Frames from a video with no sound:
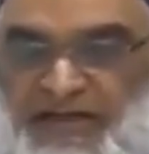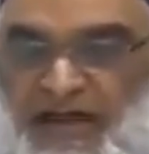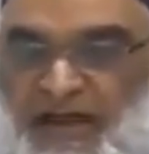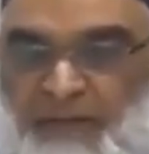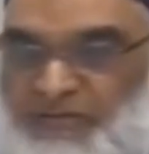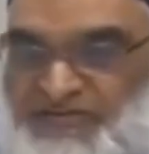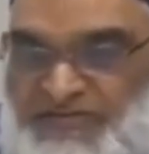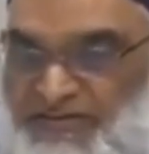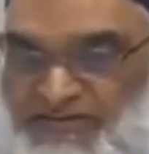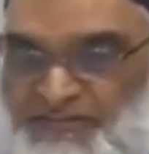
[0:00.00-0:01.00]
I, I wouldn't
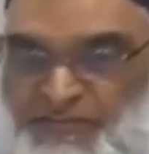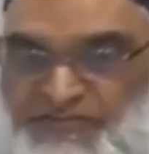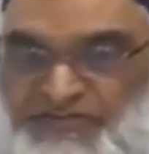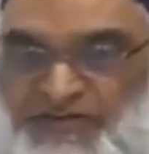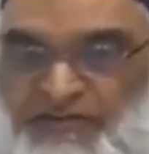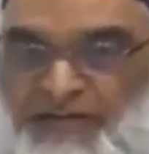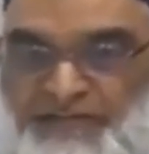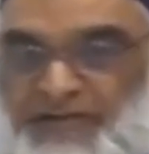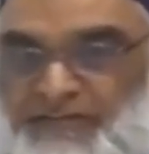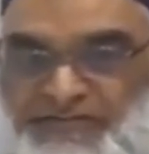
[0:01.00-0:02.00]
say this person cannot be
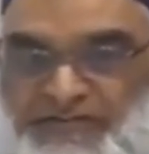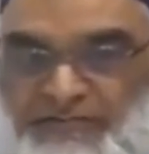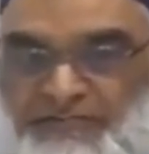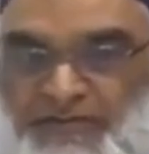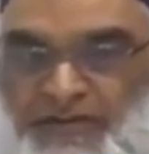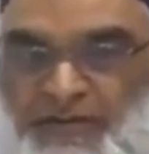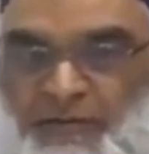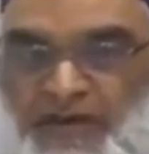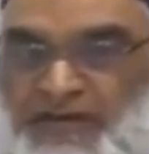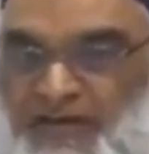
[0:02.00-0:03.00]
a Muslim uh,
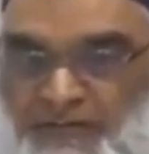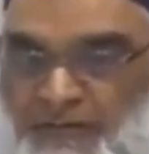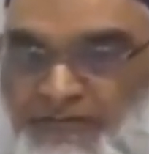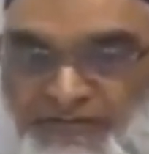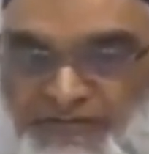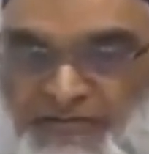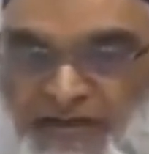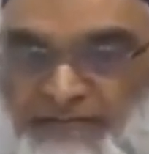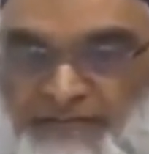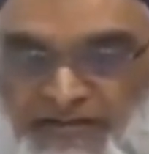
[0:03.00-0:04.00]
while holding to
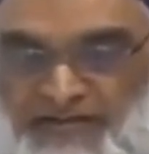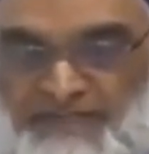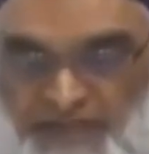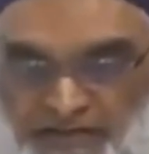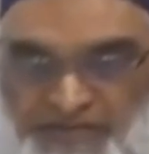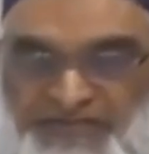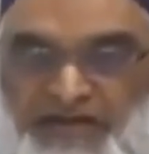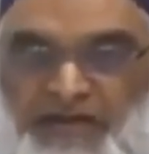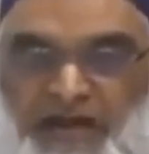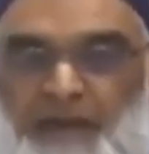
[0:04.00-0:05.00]
that belief, because
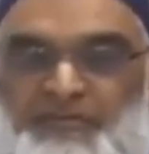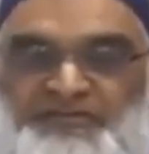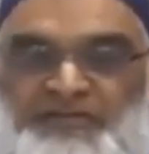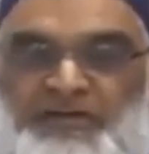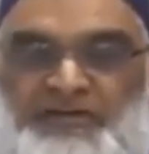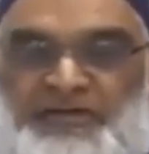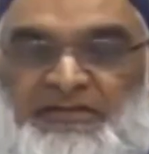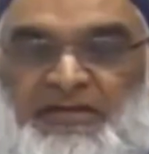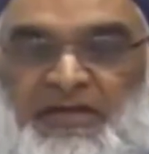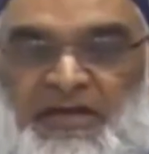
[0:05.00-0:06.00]
I would say that
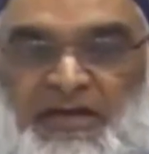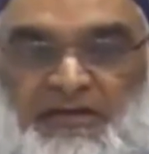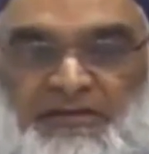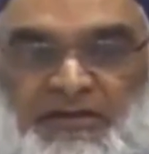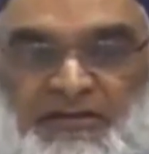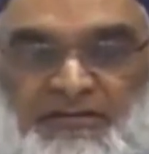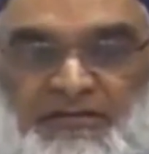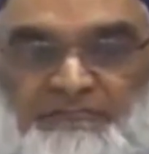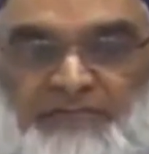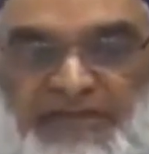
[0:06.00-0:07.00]
uh, the, the
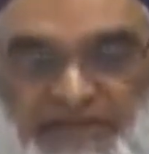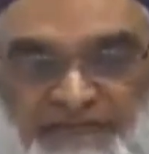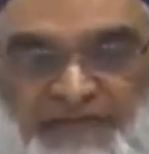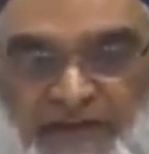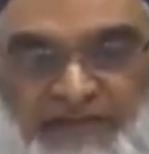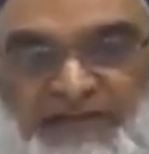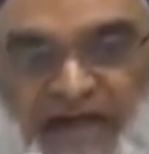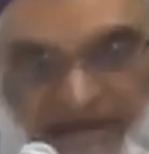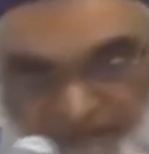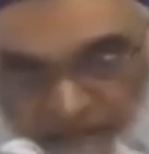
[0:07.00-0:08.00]
belief that I
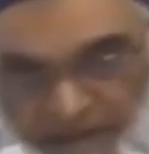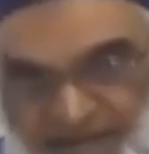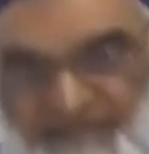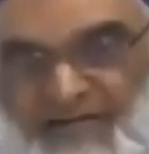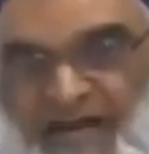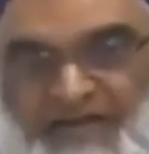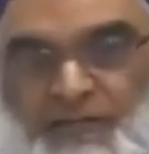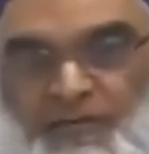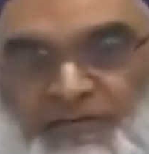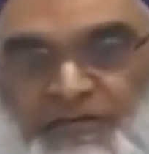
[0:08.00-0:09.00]
have arrived at,
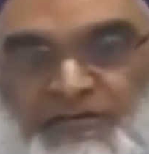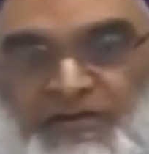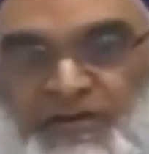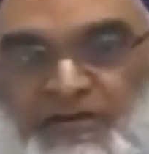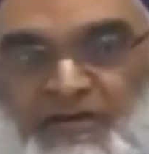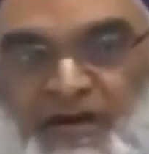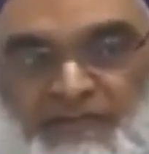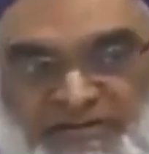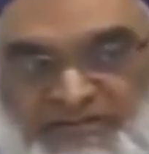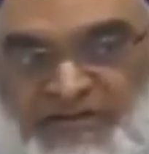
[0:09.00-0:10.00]
or the, the
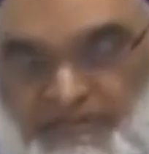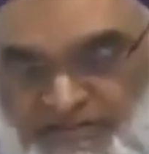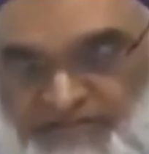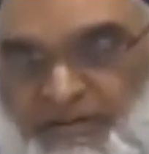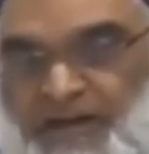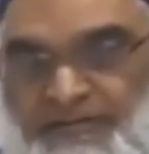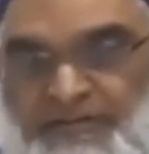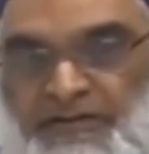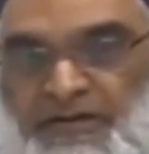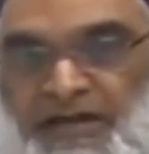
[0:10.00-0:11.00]
commentaries rather,
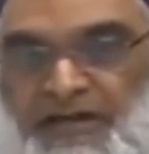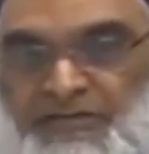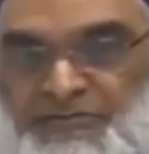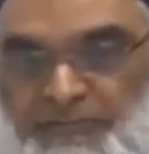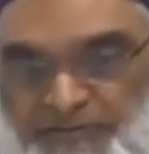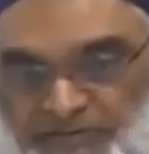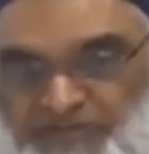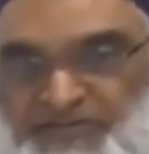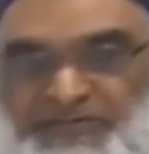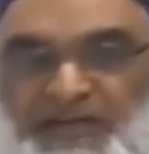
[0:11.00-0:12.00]
and
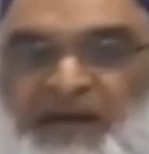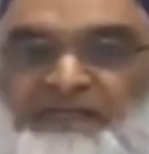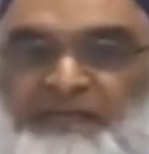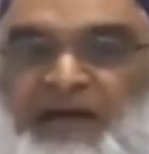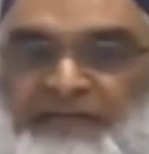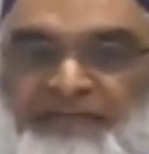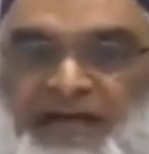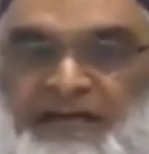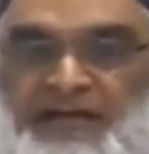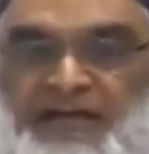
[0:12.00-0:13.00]
interpretations that I have arrived
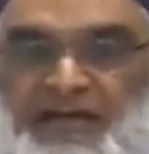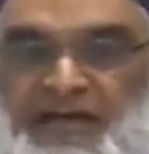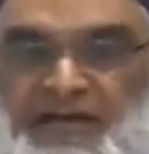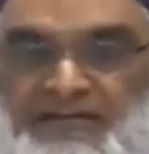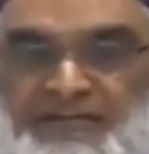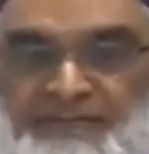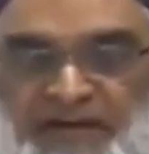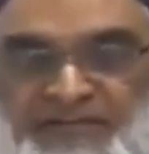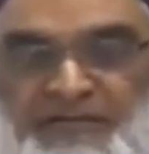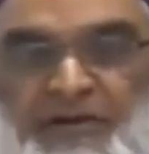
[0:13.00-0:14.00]
at, uh,
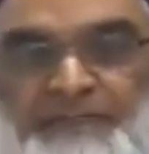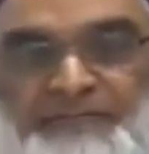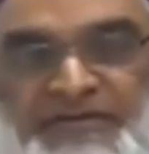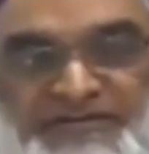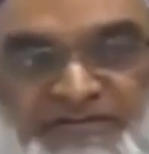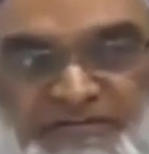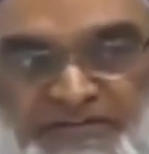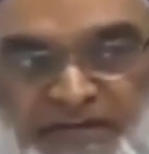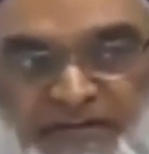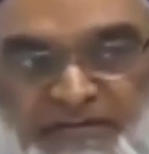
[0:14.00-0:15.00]
depends on piecing
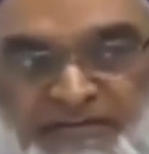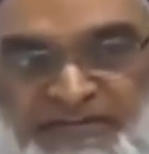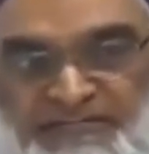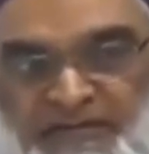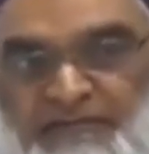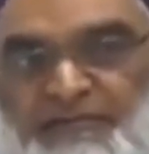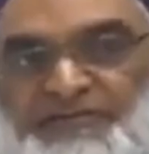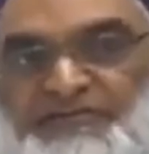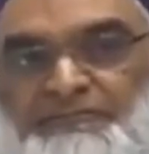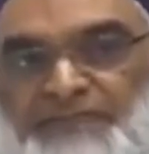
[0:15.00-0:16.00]
together these
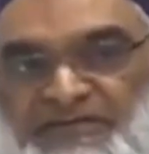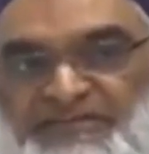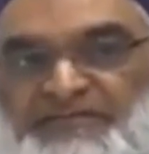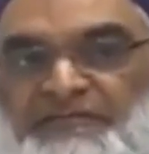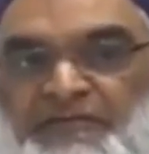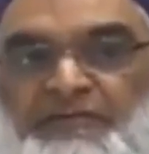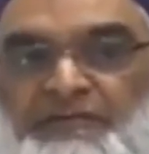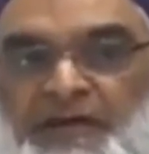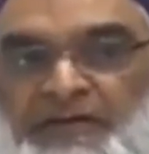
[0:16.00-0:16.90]
various pieces of the Quran